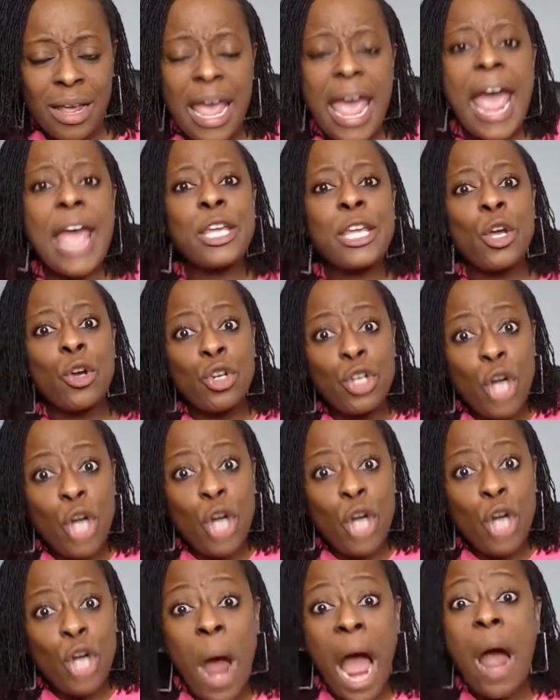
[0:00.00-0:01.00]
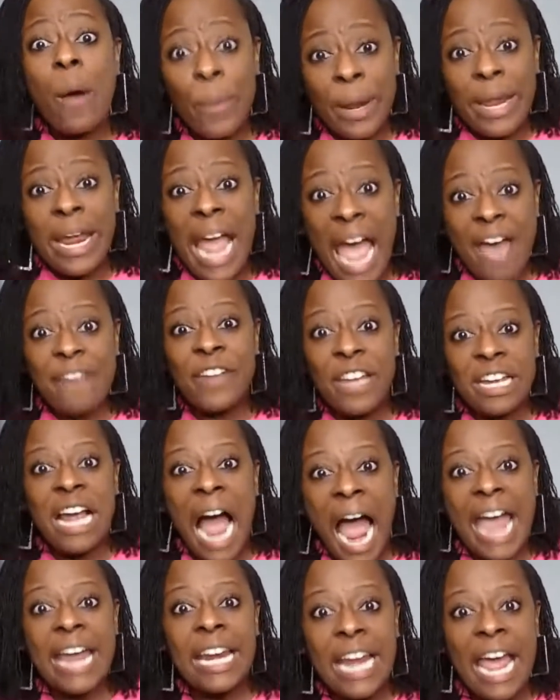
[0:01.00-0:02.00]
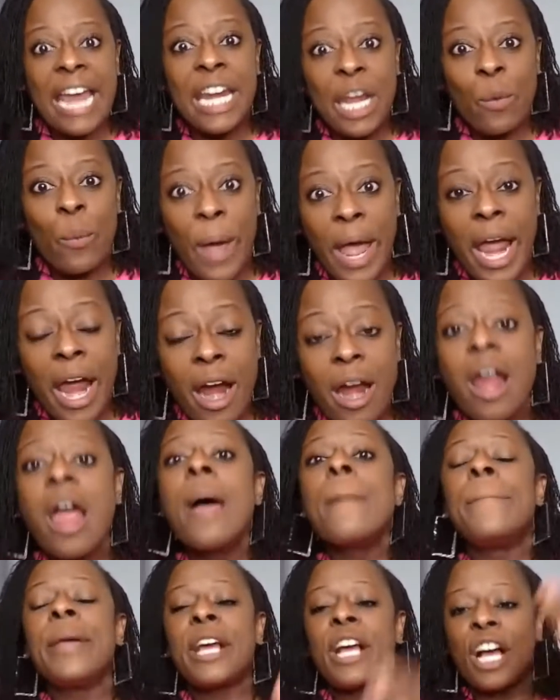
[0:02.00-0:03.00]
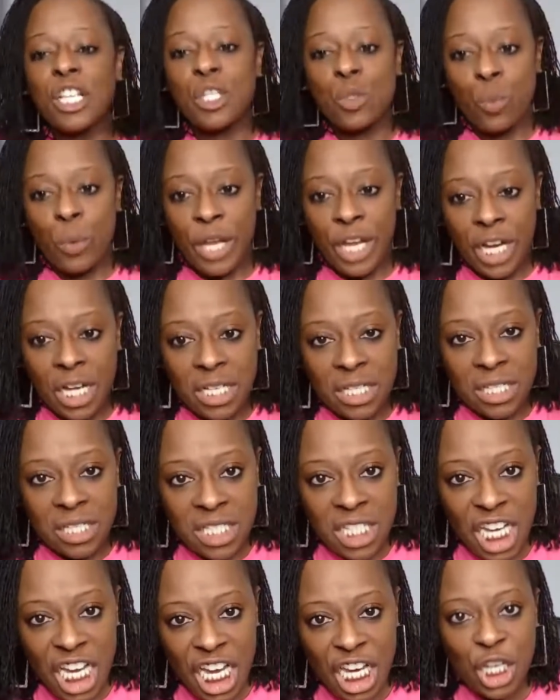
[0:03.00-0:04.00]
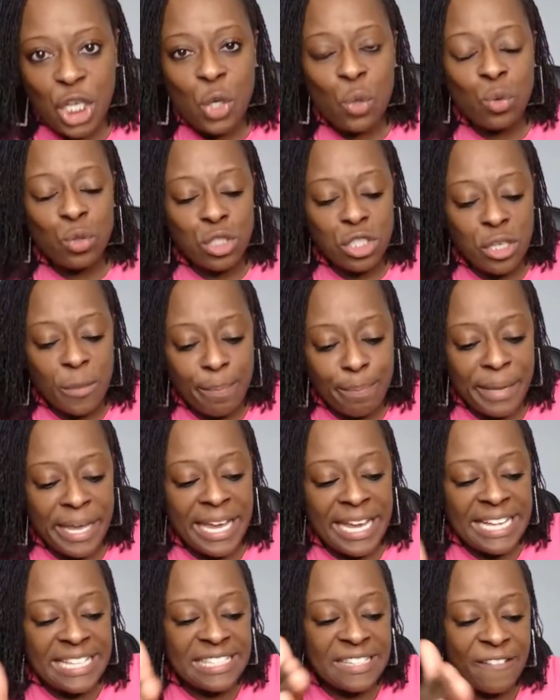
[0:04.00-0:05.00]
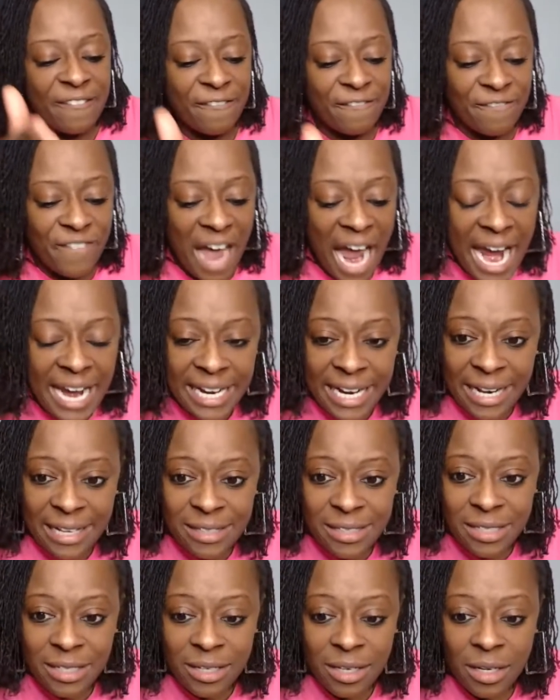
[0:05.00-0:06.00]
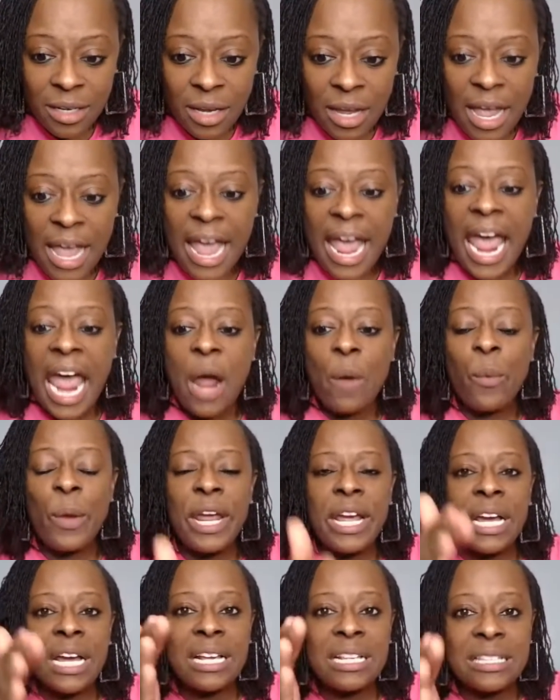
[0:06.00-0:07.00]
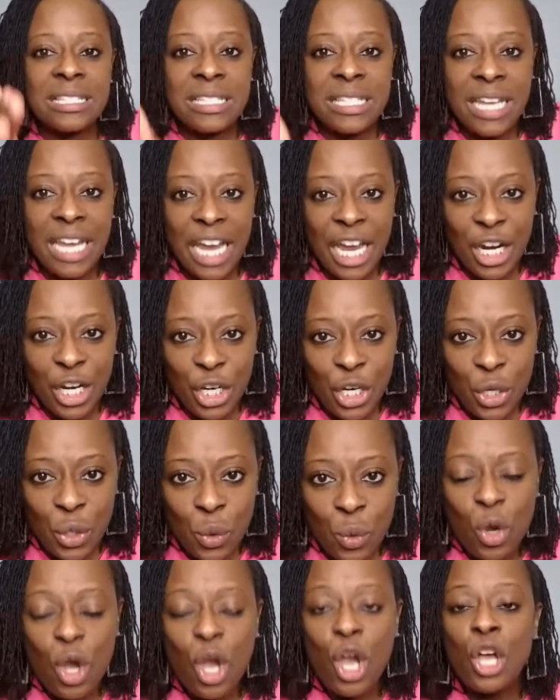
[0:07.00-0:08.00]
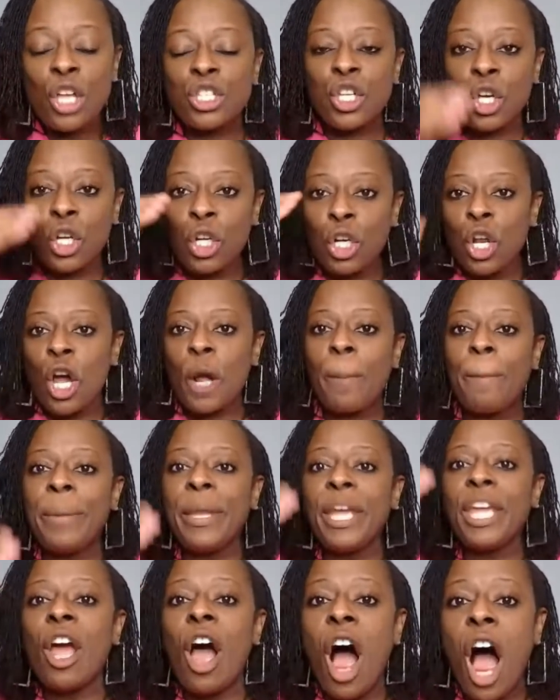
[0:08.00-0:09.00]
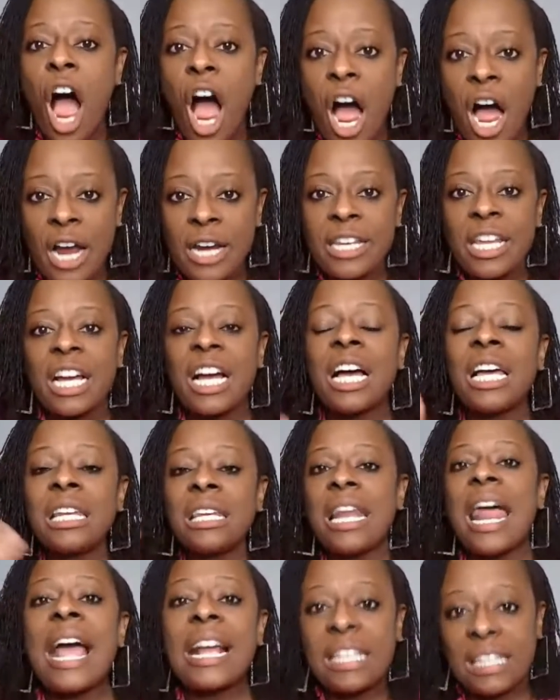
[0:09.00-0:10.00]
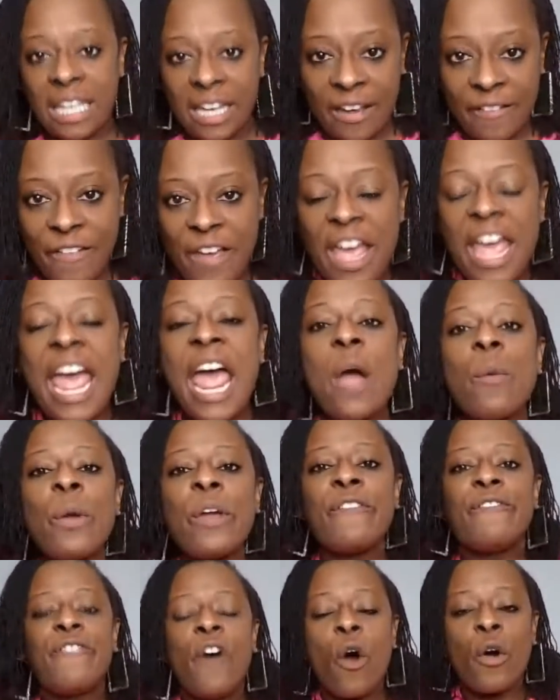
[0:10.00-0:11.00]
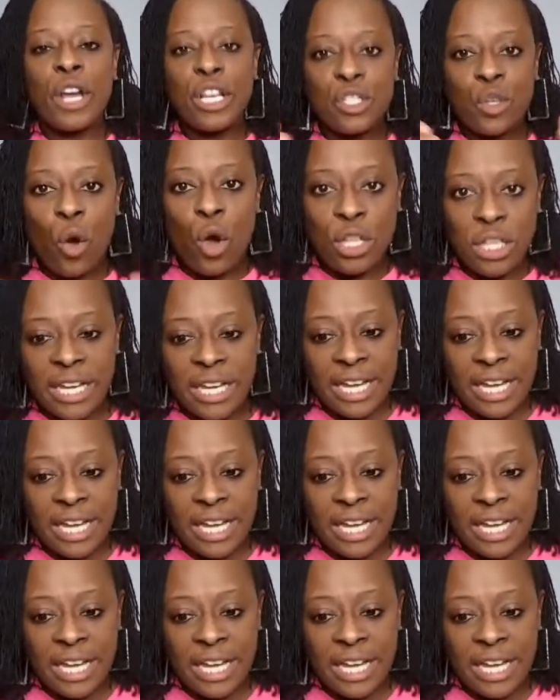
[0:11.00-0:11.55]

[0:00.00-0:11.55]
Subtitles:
And you know why we haven't gotten anywhere? Because we continue to be divided and we continue to look beyond the collective and we focus on the